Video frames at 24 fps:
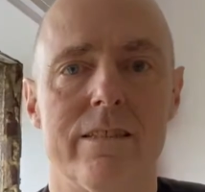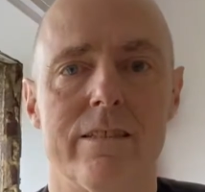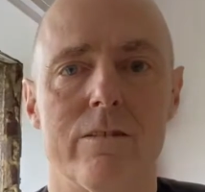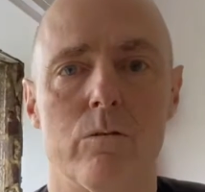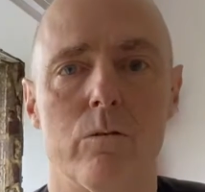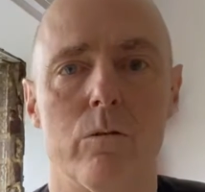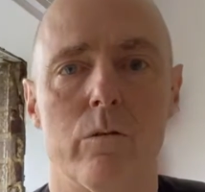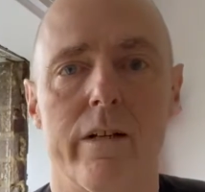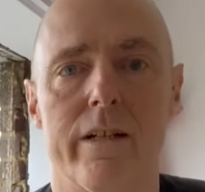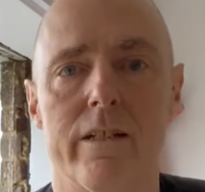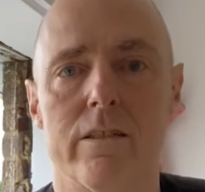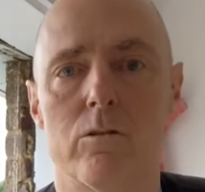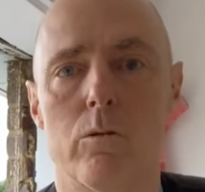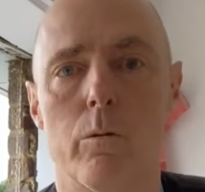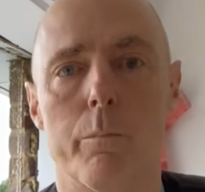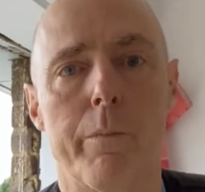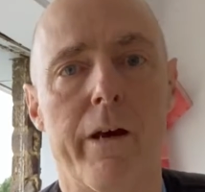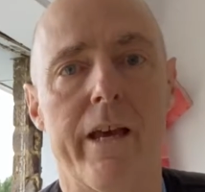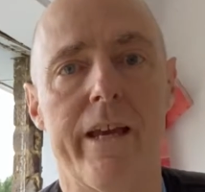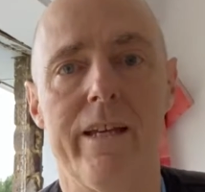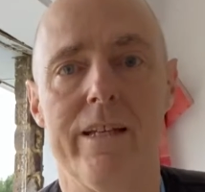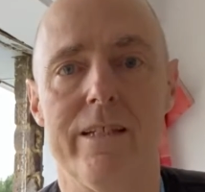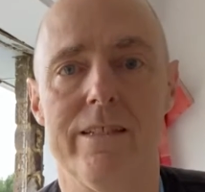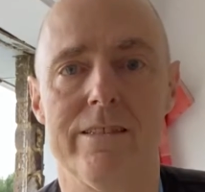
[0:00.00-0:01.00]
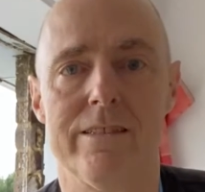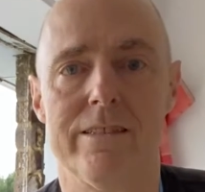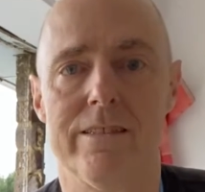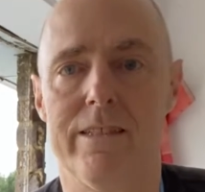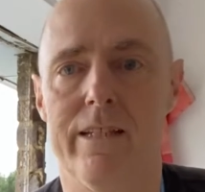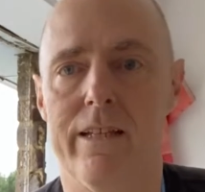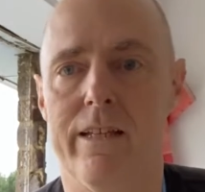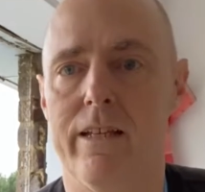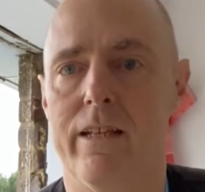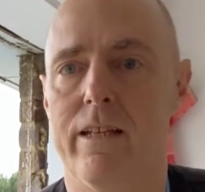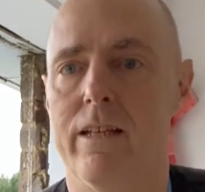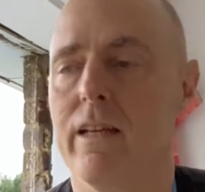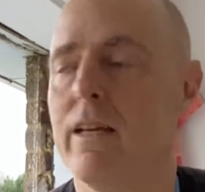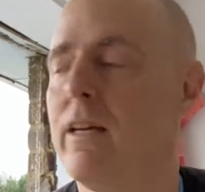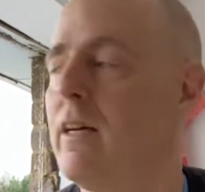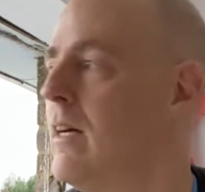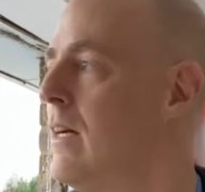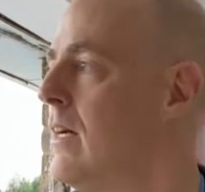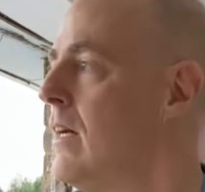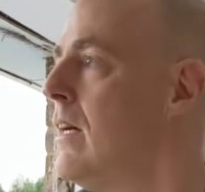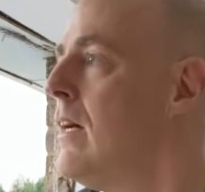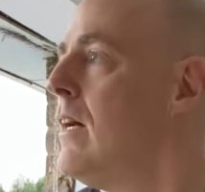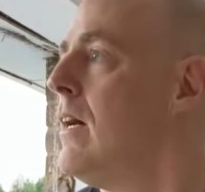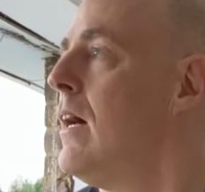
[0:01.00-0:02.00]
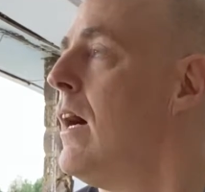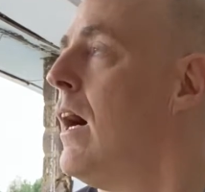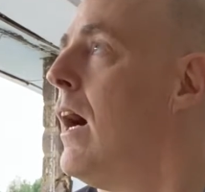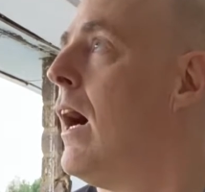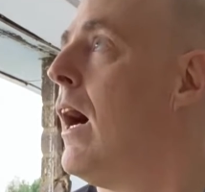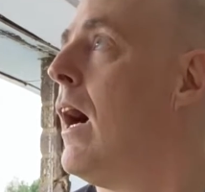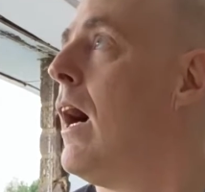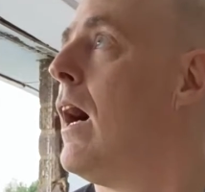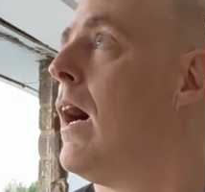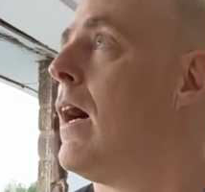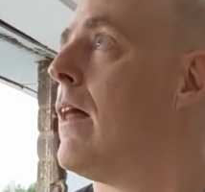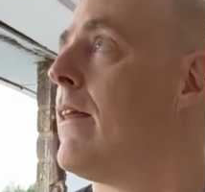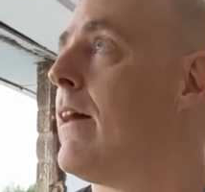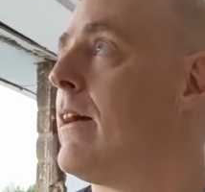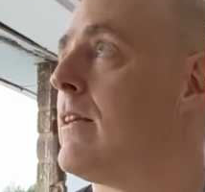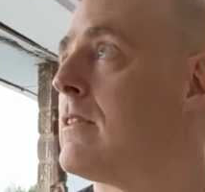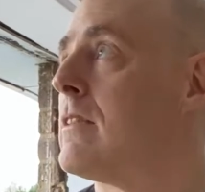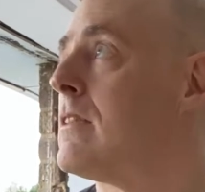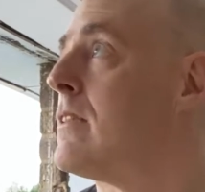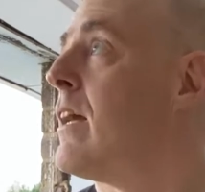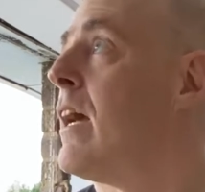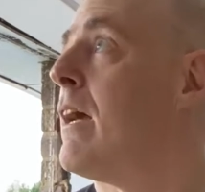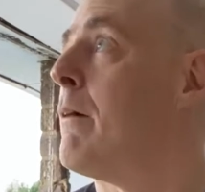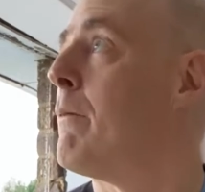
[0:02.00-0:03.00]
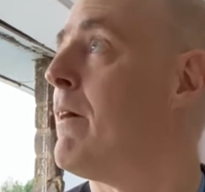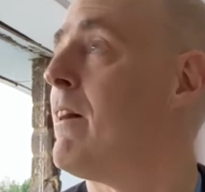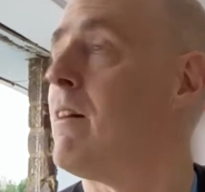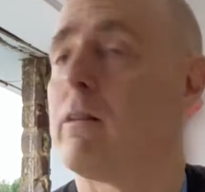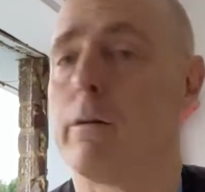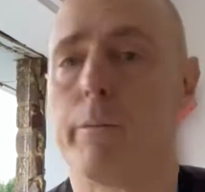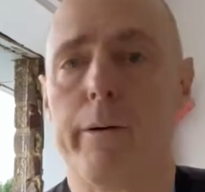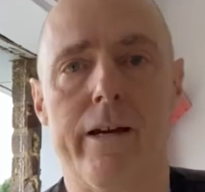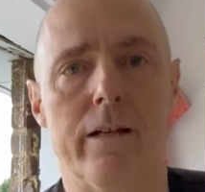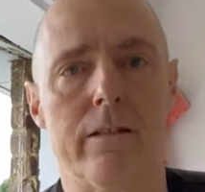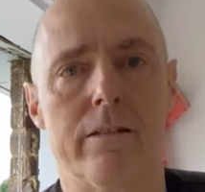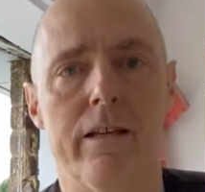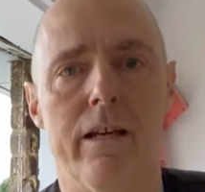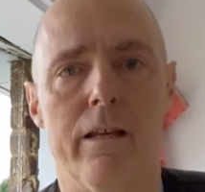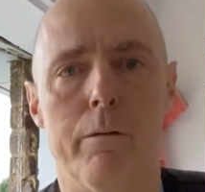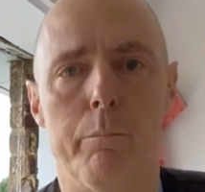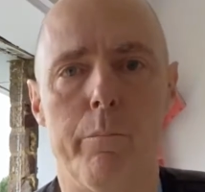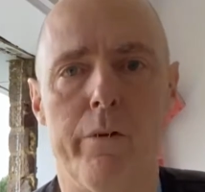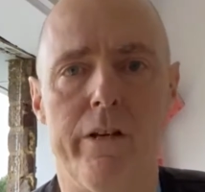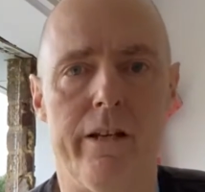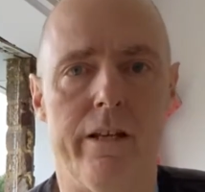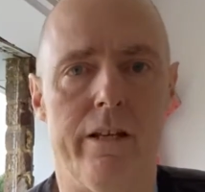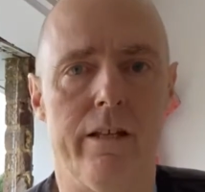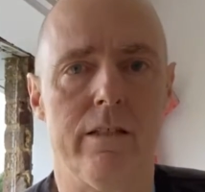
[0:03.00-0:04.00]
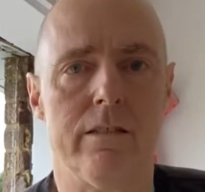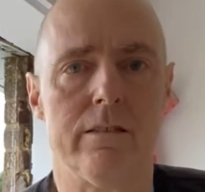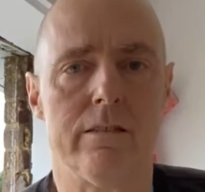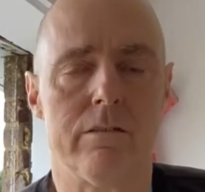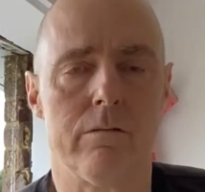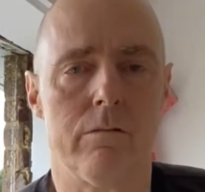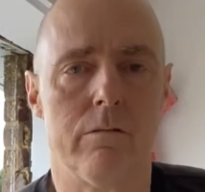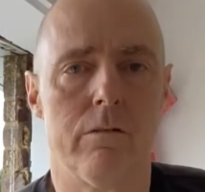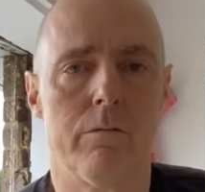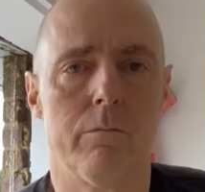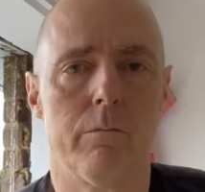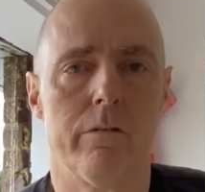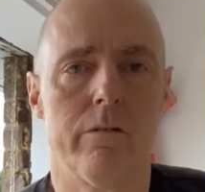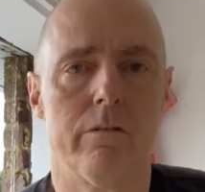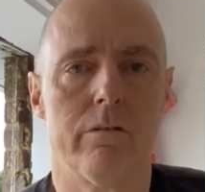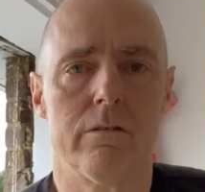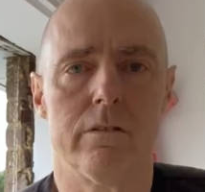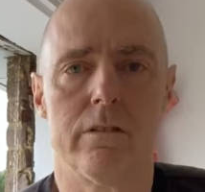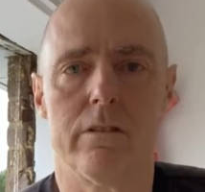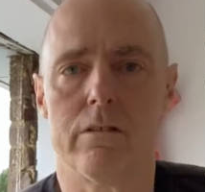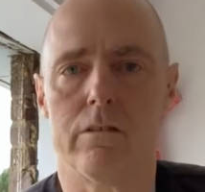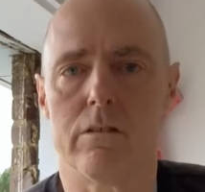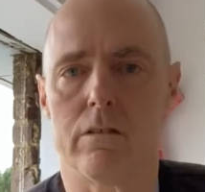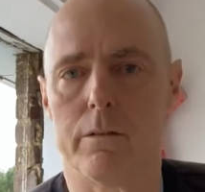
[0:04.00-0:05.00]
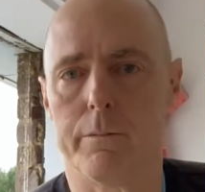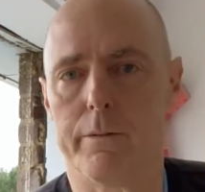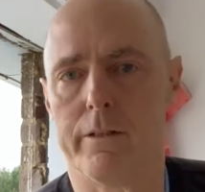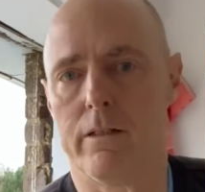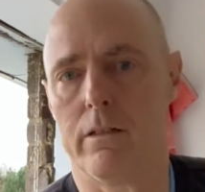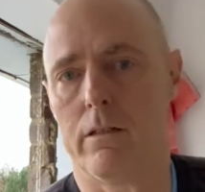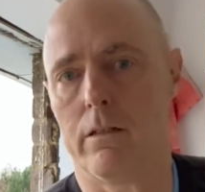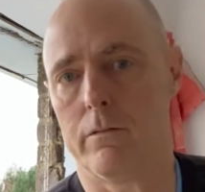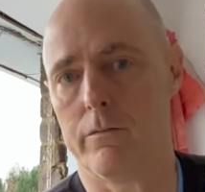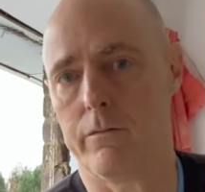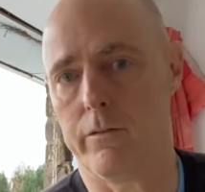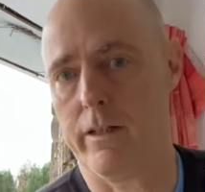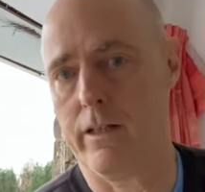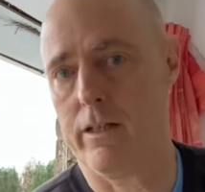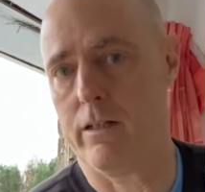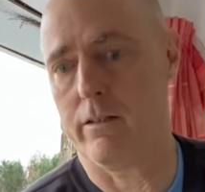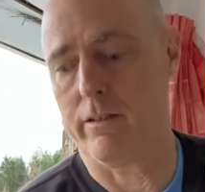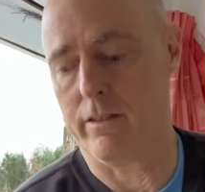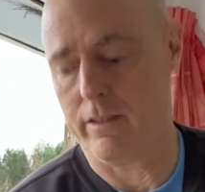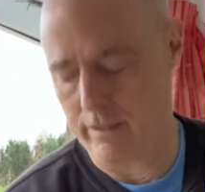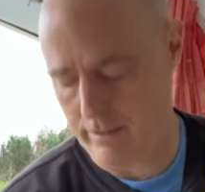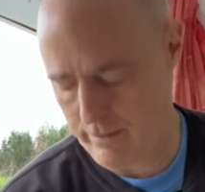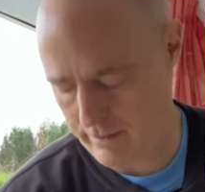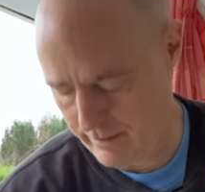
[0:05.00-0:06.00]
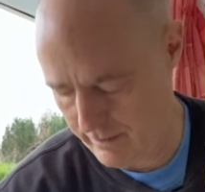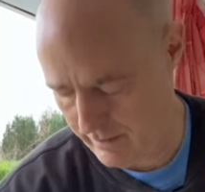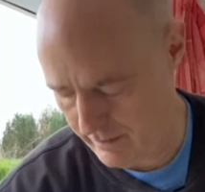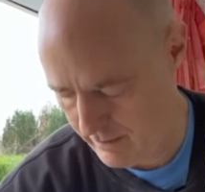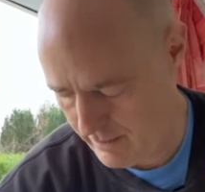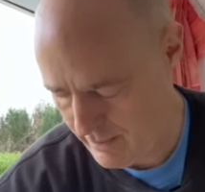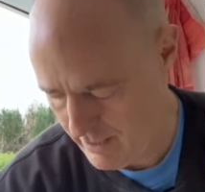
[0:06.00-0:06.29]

or actual panes did. That just came out in about 10 minutes, right? Whereas it took about half an hour to get the